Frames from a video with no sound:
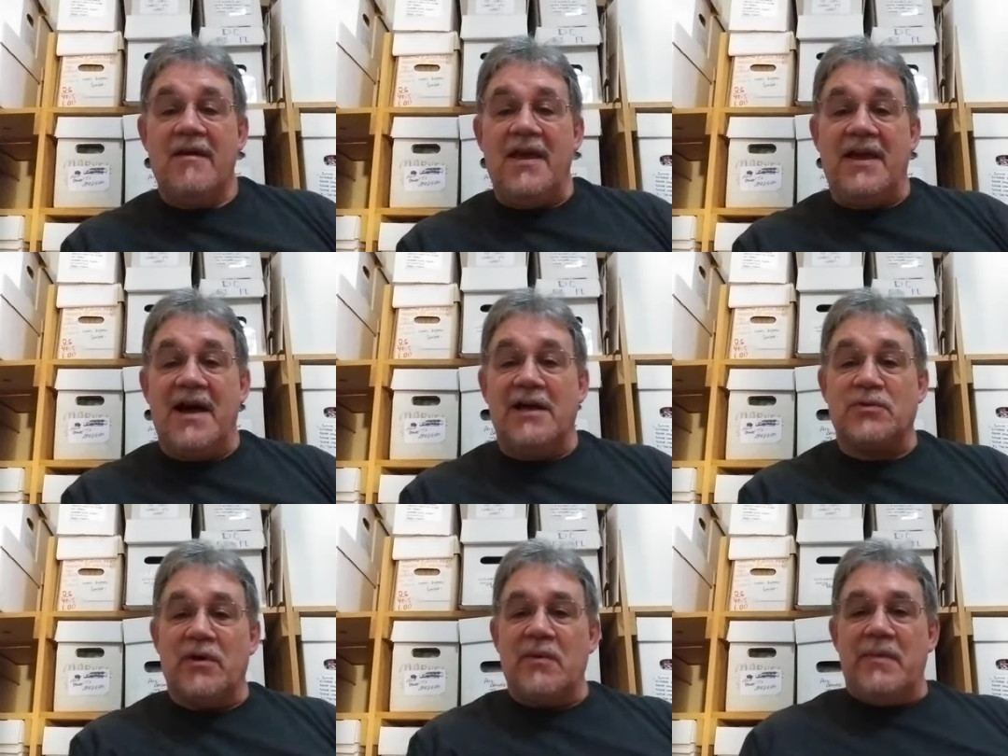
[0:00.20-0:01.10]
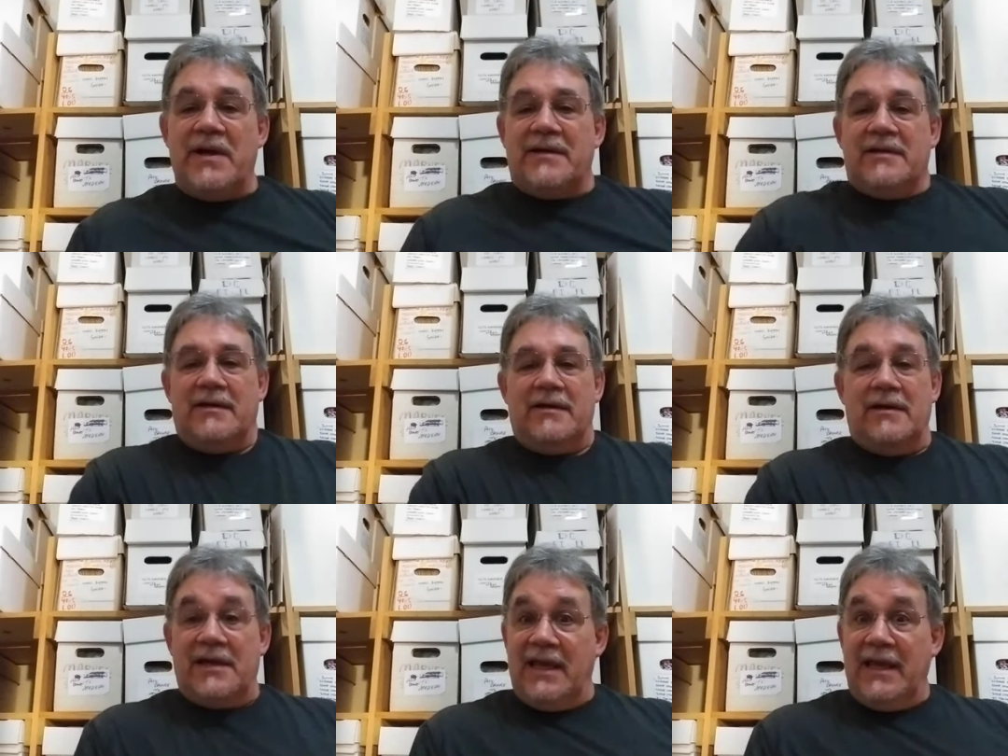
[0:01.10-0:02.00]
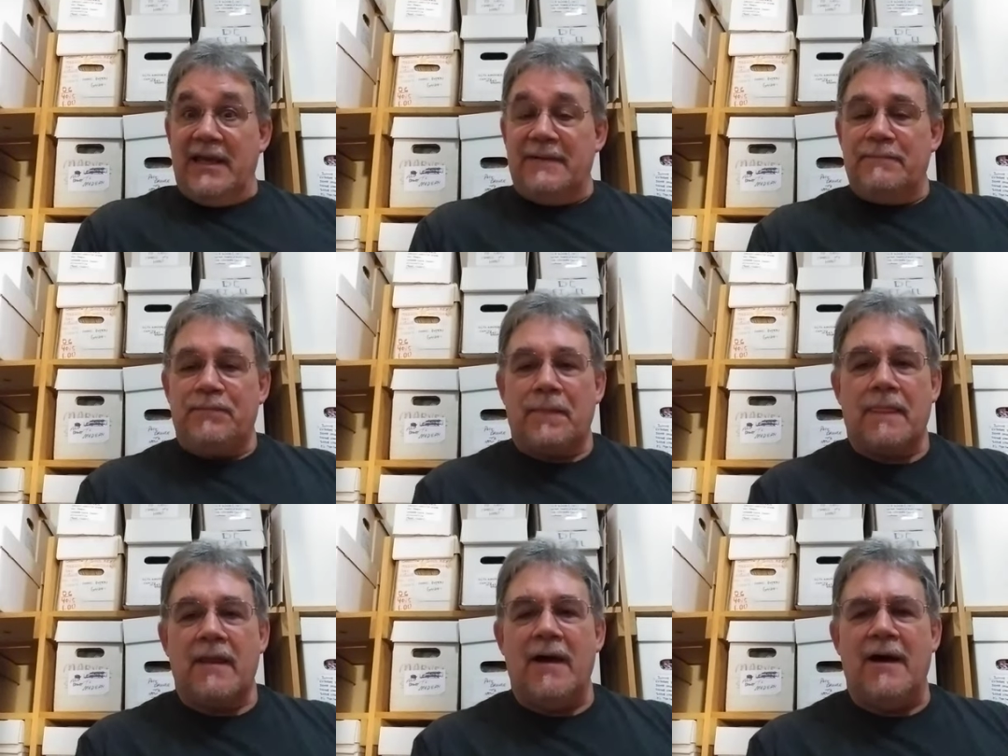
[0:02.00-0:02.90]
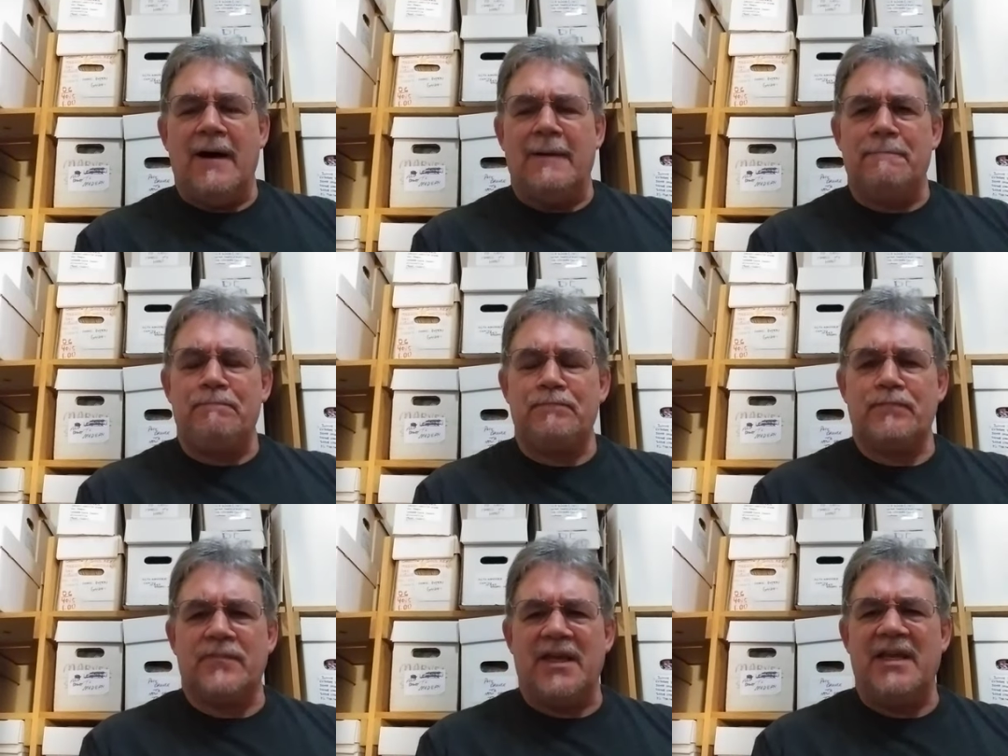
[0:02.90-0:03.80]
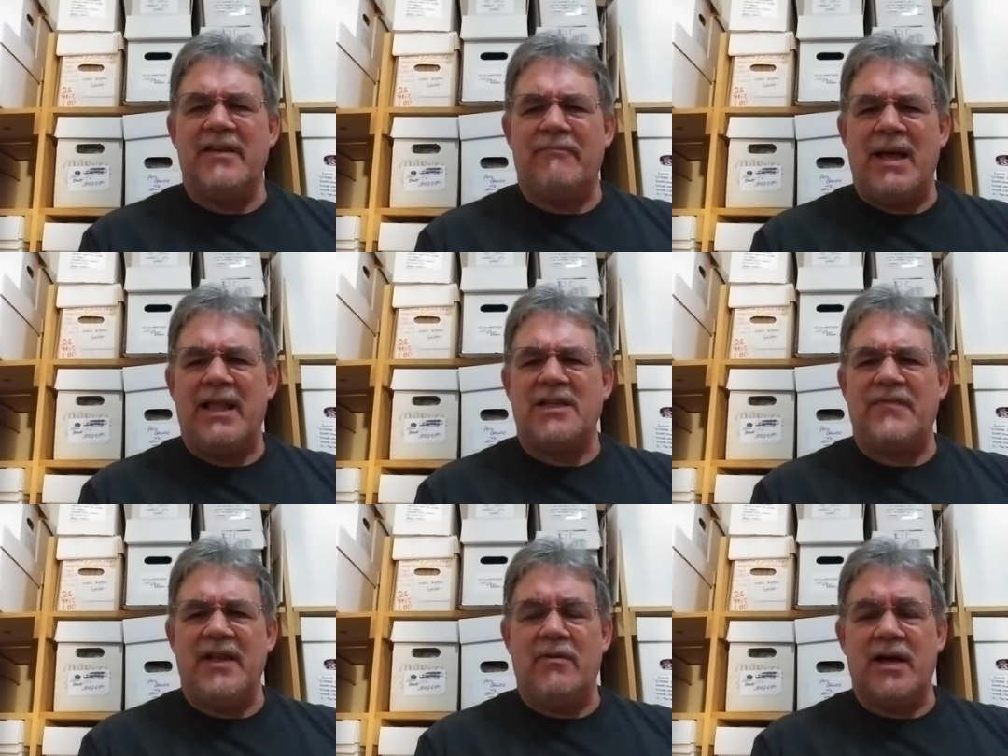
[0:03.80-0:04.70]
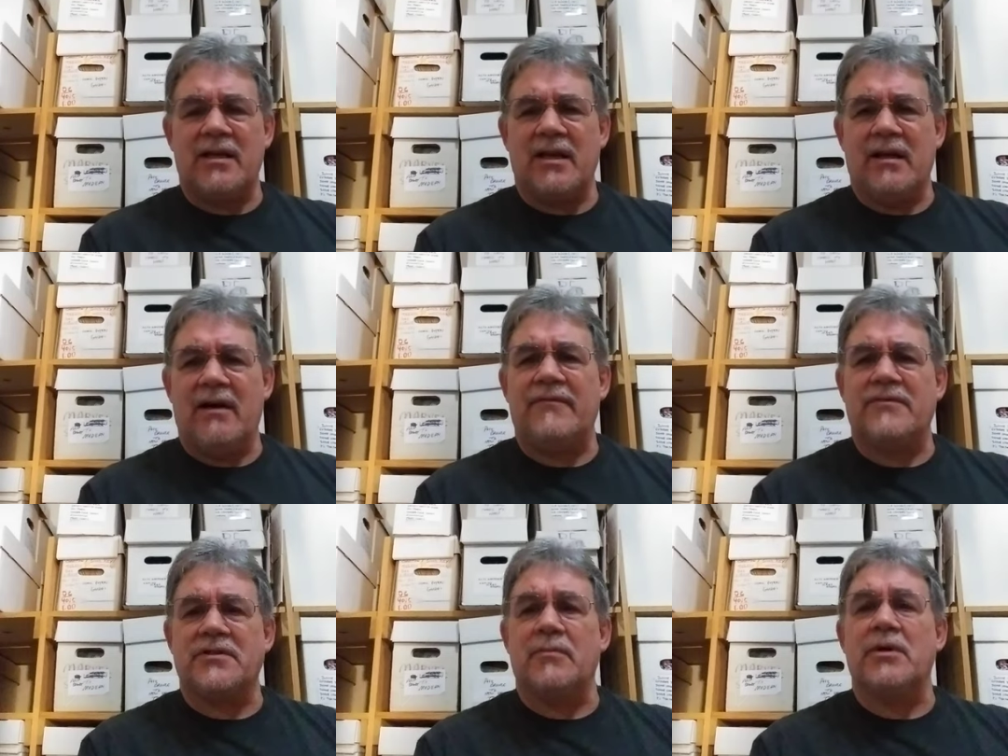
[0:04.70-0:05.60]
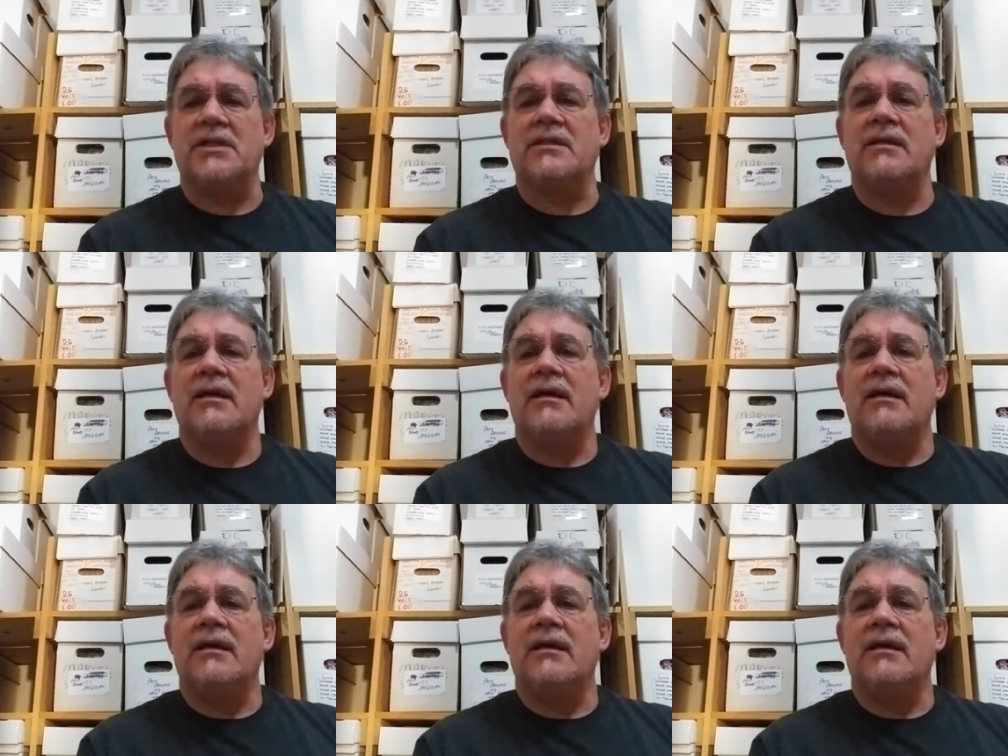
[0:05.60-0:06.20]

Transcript: Hey guys, welcome back again. The end of my last video got cut off for some reason.